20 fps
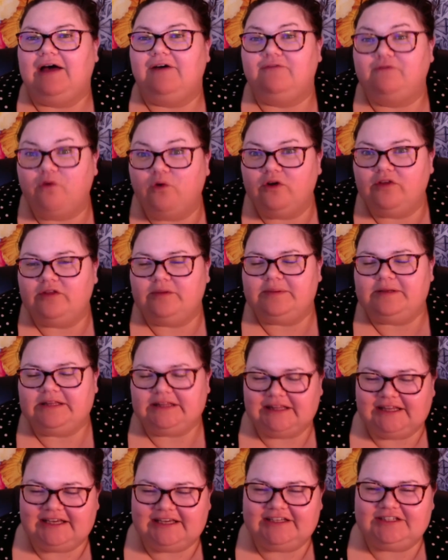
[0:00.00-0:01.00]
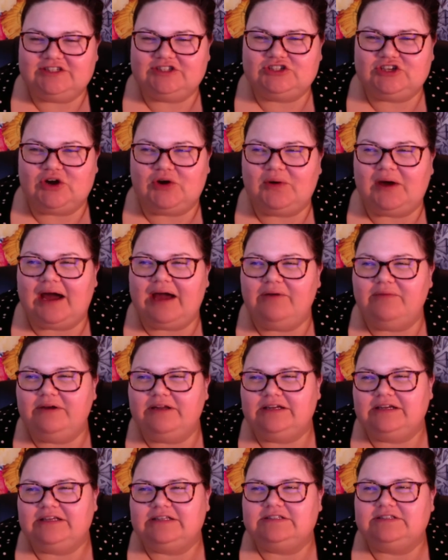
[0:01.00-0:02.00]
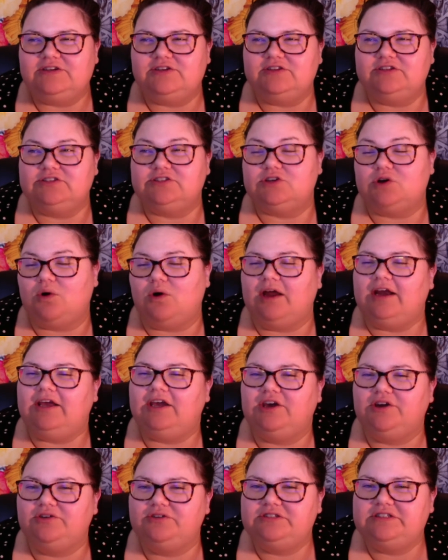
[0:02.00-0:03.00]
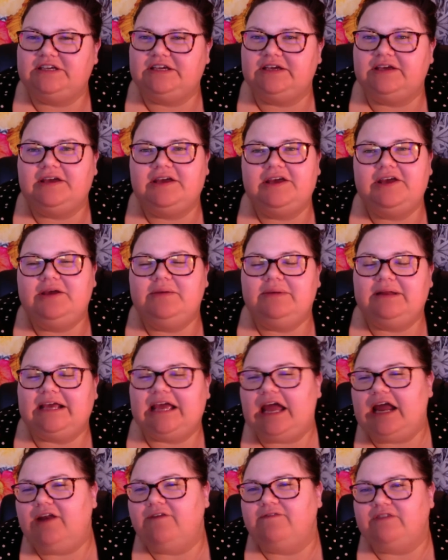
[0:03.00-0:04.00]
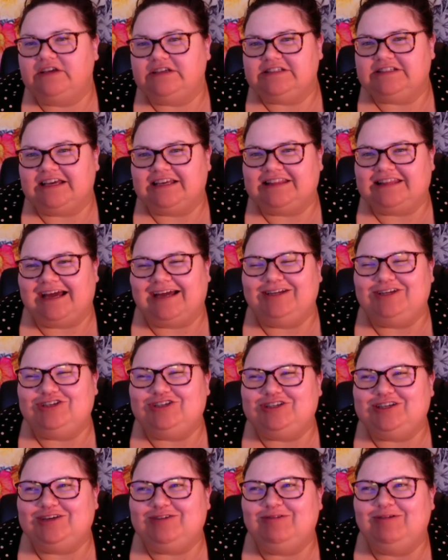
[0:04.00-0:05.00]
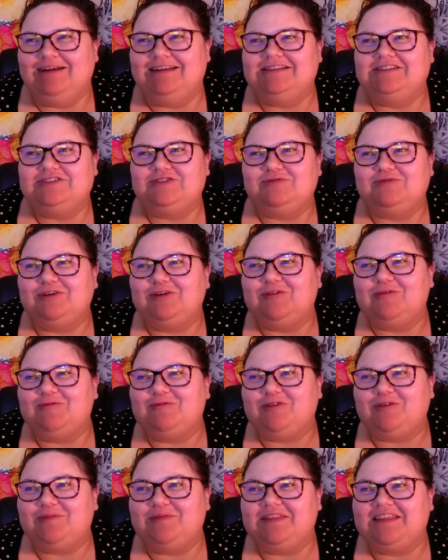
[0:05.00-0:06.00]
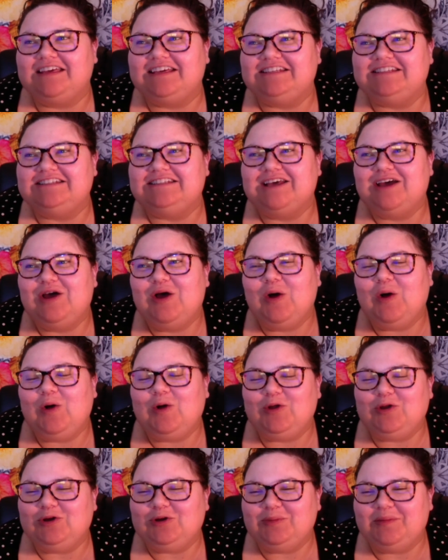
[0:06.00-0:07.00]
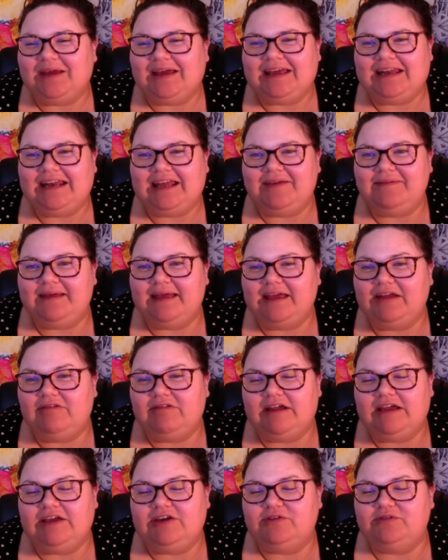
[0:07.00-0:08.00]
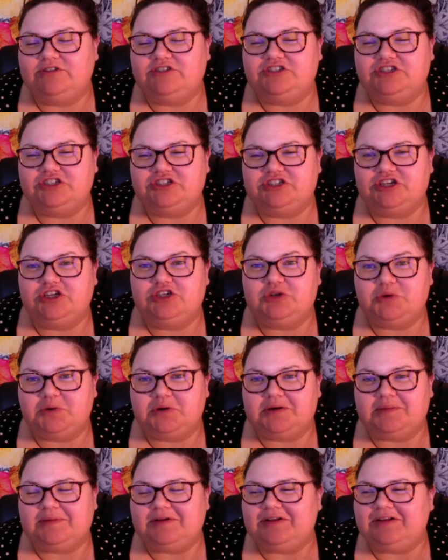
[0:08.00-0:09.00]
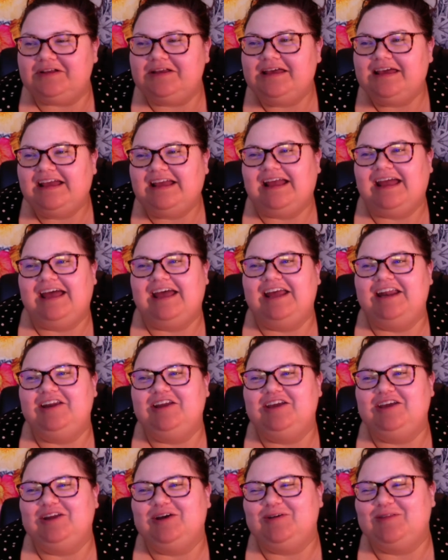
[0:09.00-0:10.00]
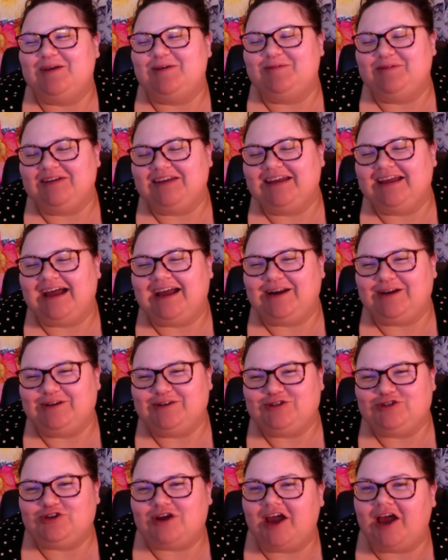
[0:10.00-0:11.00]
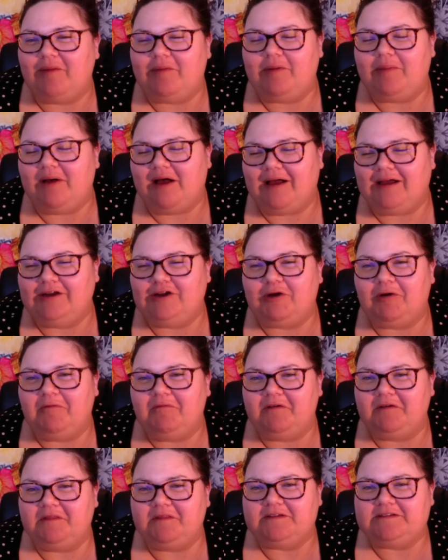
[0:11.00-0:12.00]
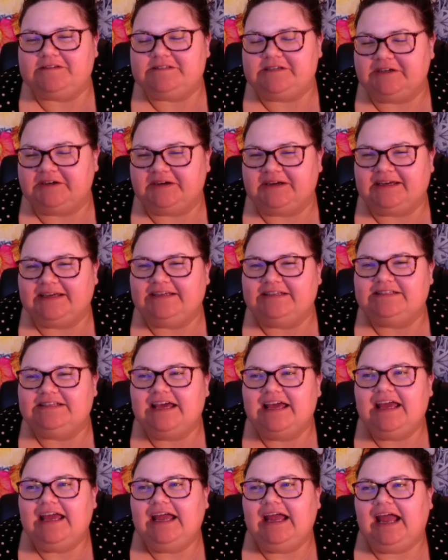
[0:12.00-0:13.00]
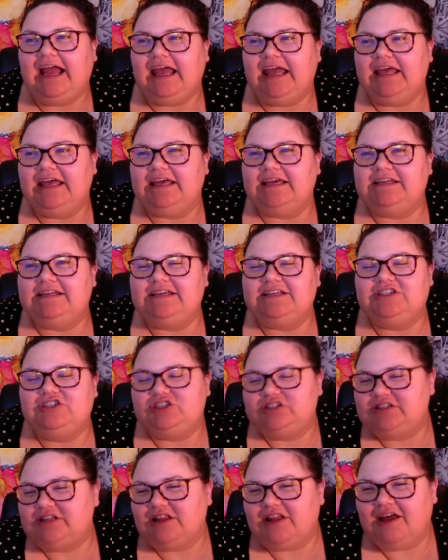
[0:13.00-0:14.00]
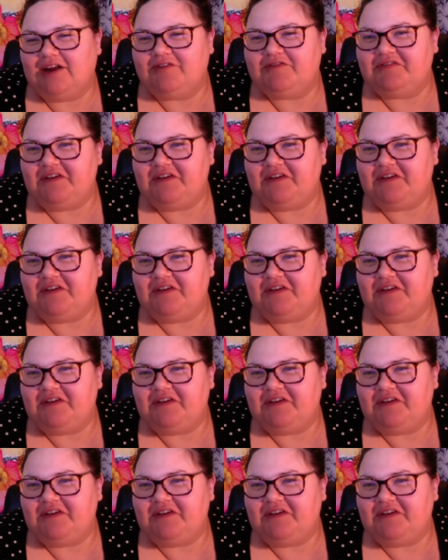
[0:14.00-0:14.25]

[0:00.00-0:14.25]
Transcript: for the police. So I wouldn't consider this quite a cozy, but it kind of feels like that. She rents a room from this older man named Henry, who is just adorable. And, you know, they really kind of strike up a bond over the series. And it's just a lot of